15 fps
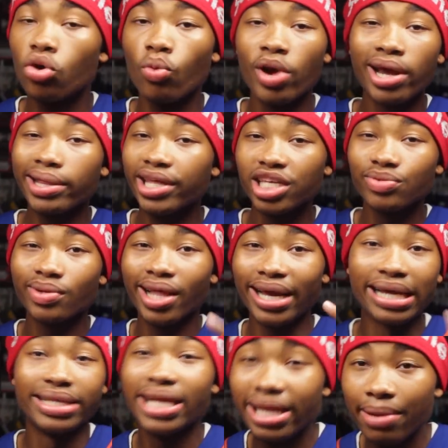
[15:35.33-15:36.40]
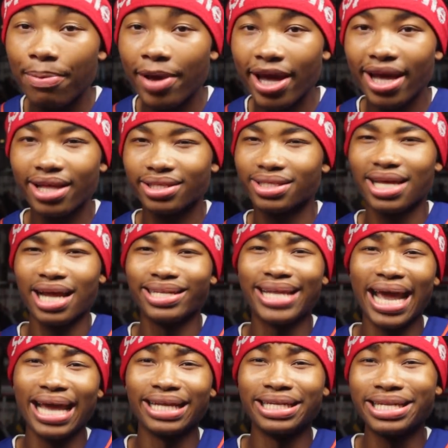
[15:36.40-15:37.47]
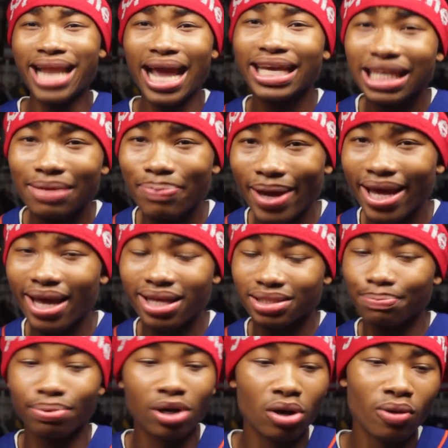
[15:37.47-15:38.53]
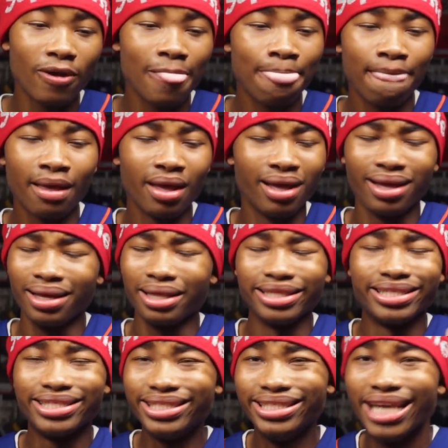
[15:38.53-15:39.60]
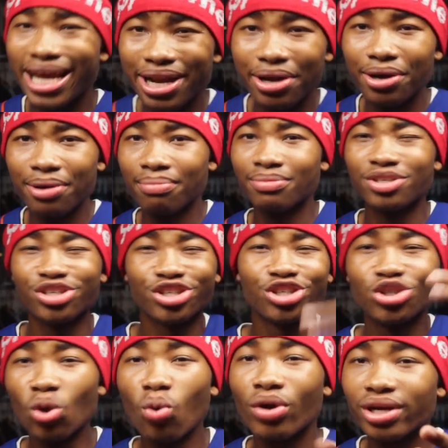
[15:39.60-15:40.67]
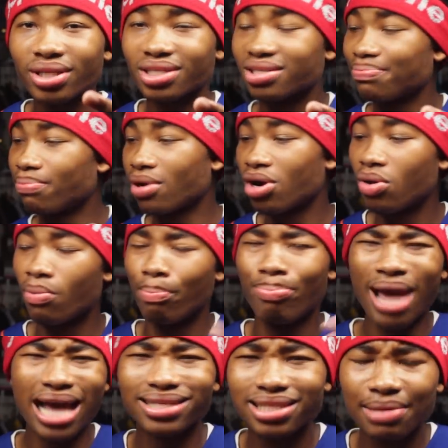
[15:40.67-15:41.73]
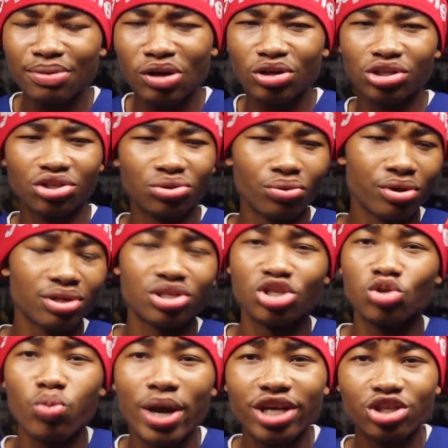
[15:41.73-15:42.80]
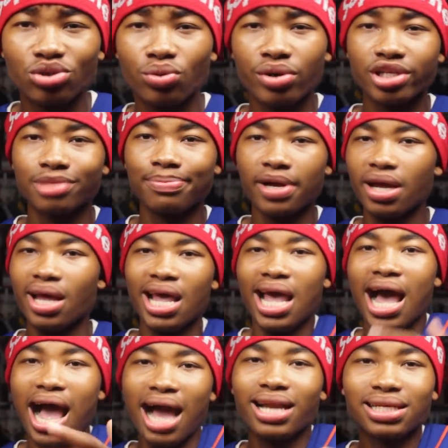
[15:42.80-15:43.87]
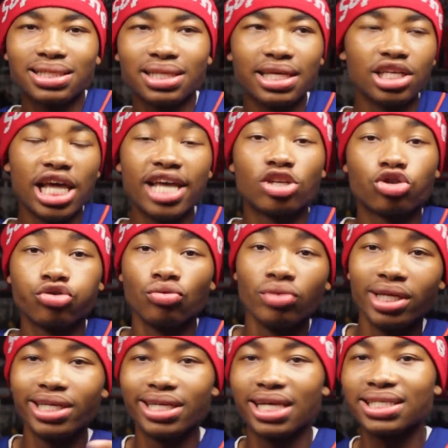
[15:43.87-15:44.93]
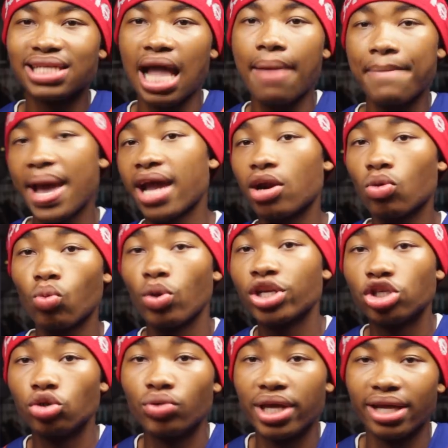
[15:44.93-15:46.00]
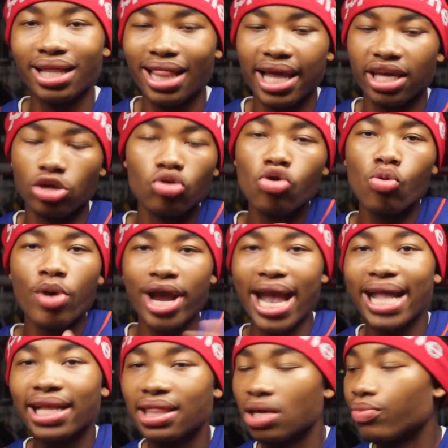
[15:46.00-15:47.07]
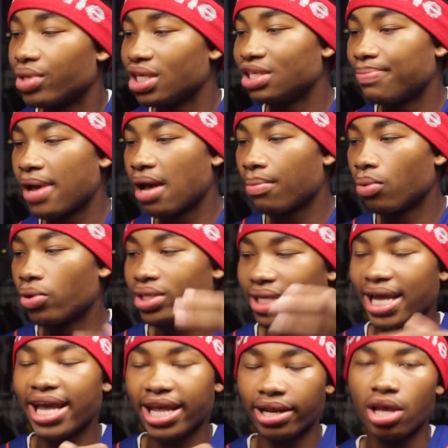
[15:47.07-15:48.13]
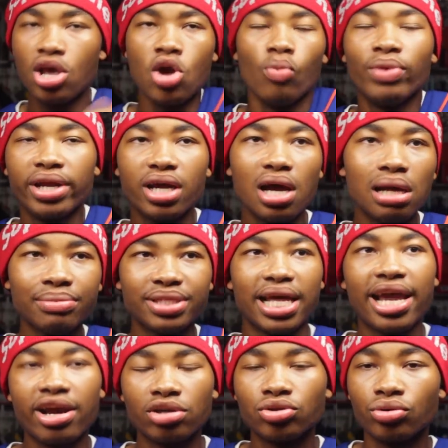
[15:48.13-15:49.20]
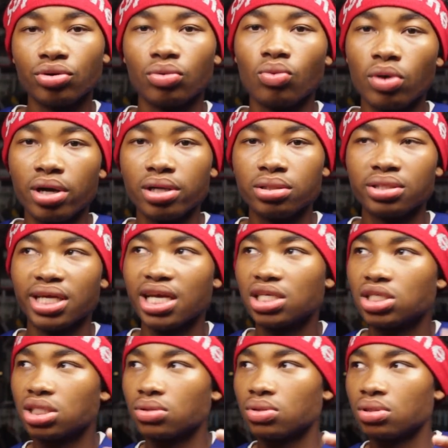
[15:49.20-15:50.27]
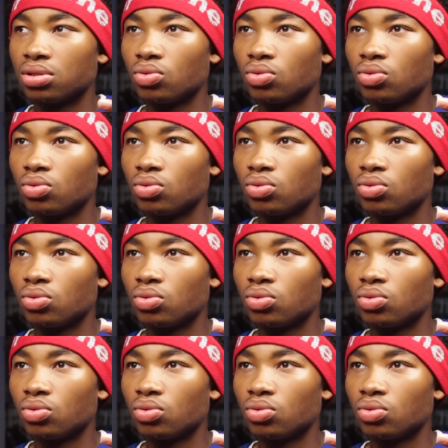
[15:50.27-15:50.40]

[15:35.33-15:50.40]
can wear these with like Adidas pants, goddamn Nike pants, bro. Denim shorts, bro. Basketball shorts, sweat shorts, bro. Honestly, it truly does not matter what you can, like, you can wear anything with these bad boys. And when it comes to Air Jordan 1s, it's